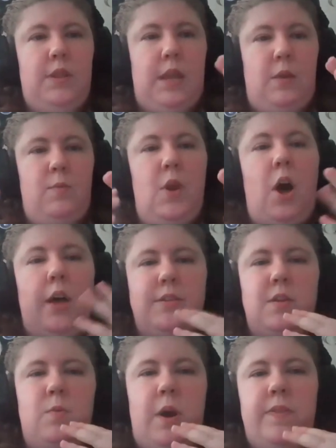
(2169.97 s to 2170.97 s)
Like we
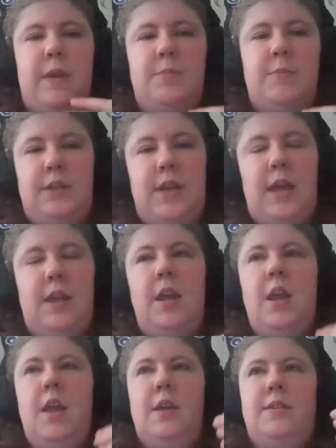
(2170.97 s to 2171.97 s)
also want them to get
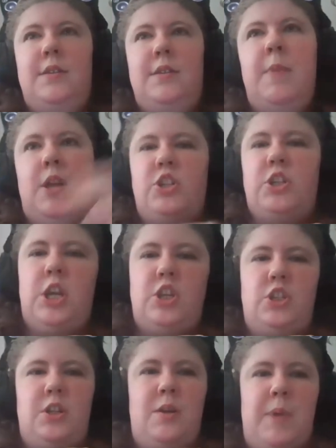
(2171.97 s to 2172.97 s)
some
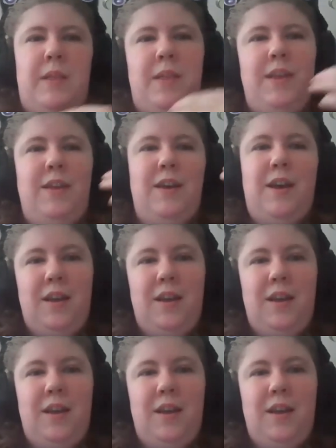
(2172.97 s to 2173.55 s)
education about like